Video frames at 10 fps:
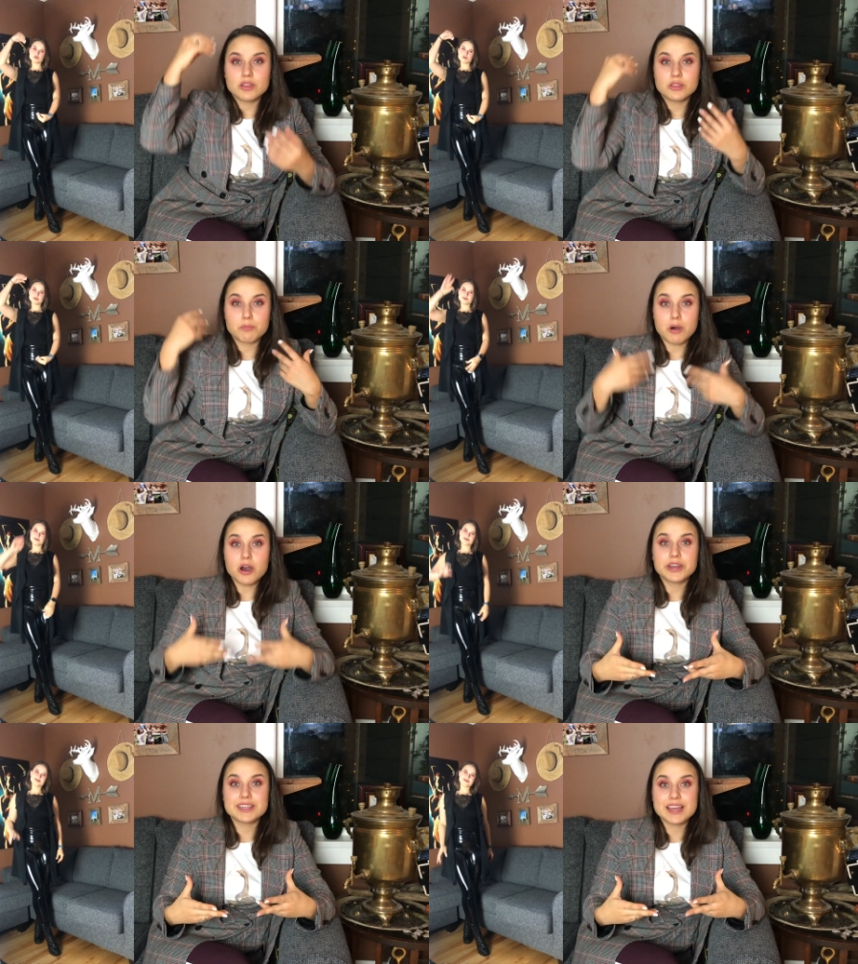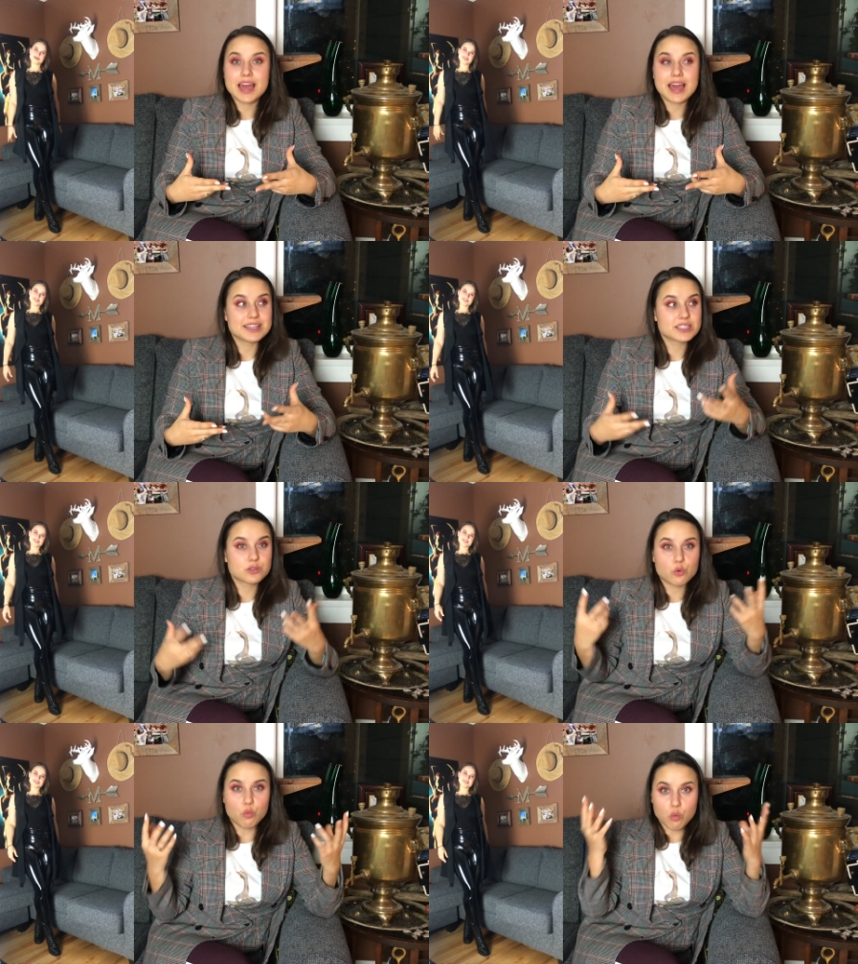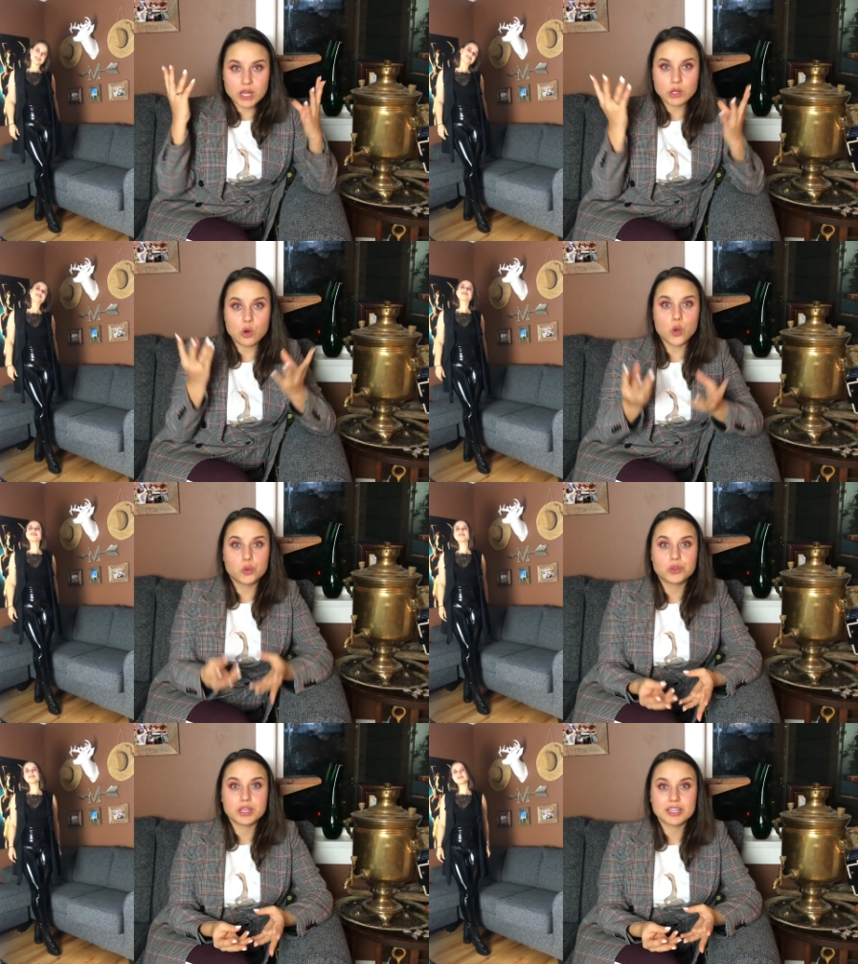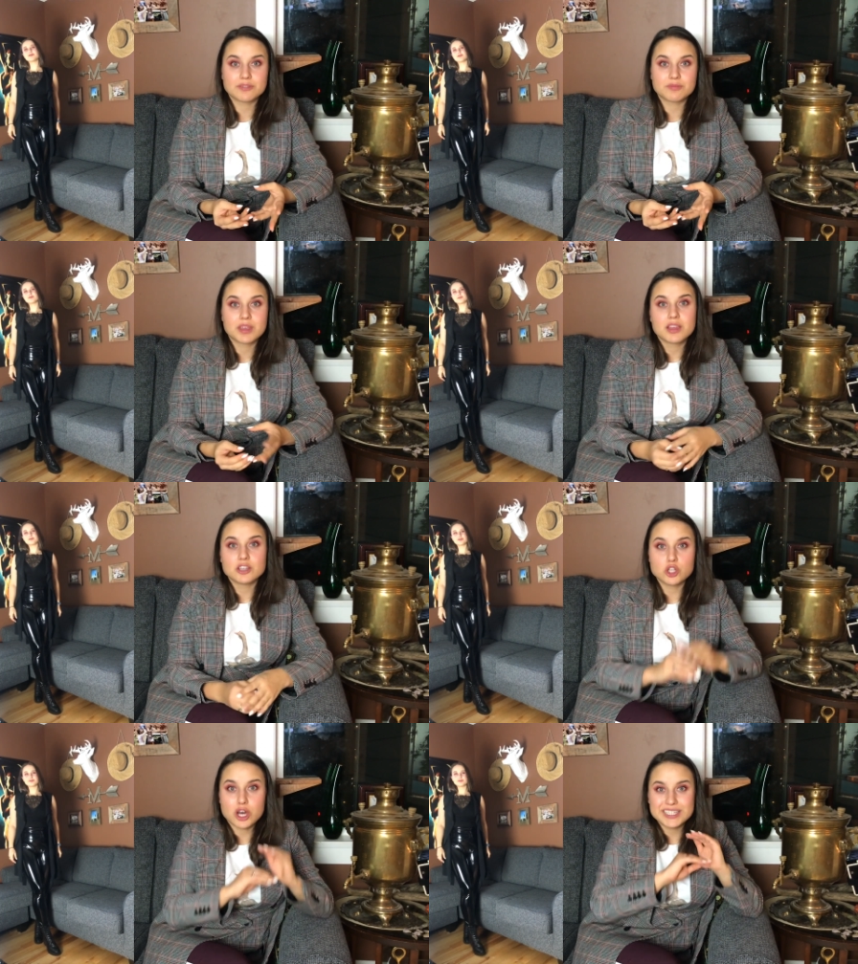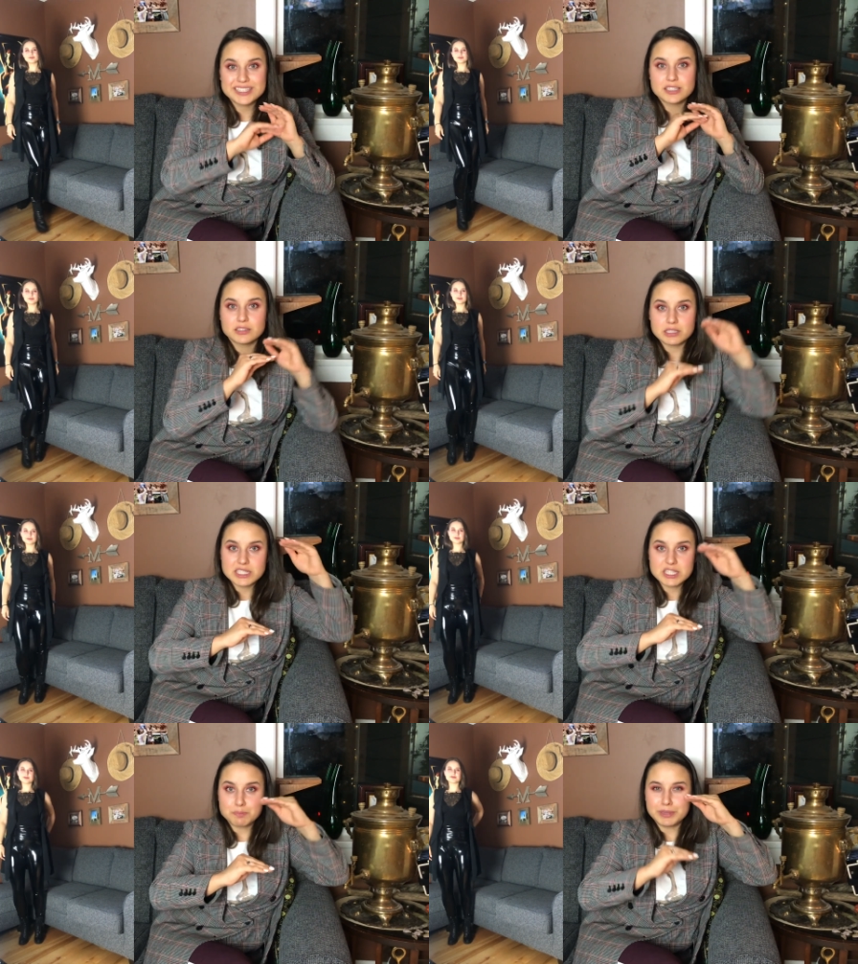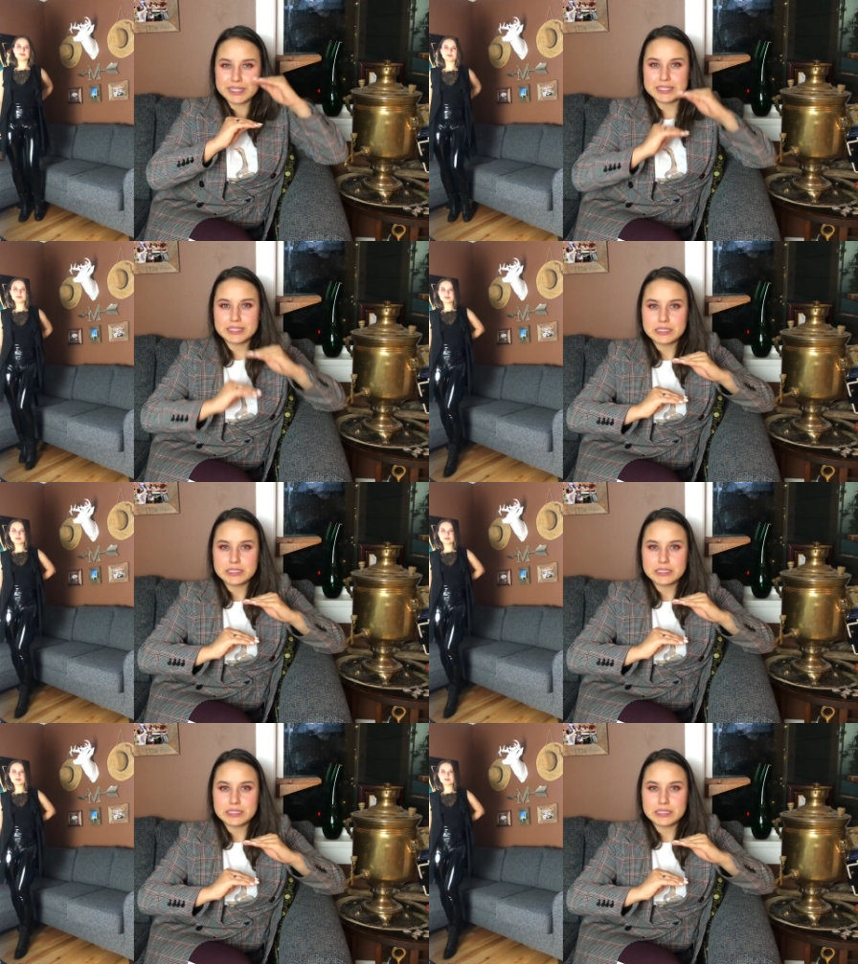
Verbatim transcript: the body as one whole thing, not split